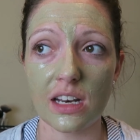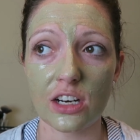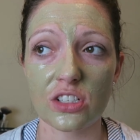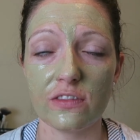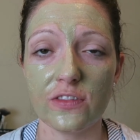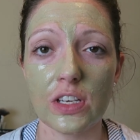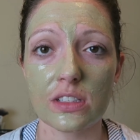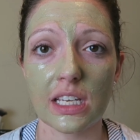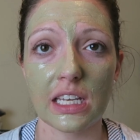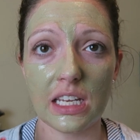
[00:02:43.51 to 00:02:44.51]
It actually
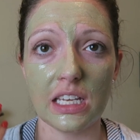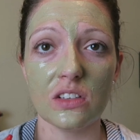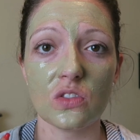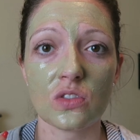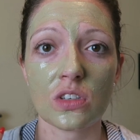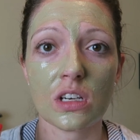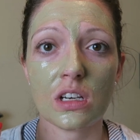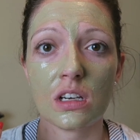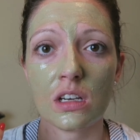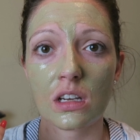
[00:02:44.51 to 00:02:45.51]
feels like it is
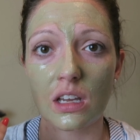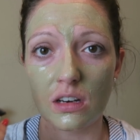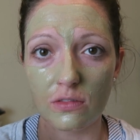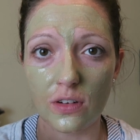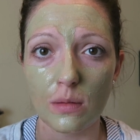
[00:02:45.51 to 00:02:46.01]
kind of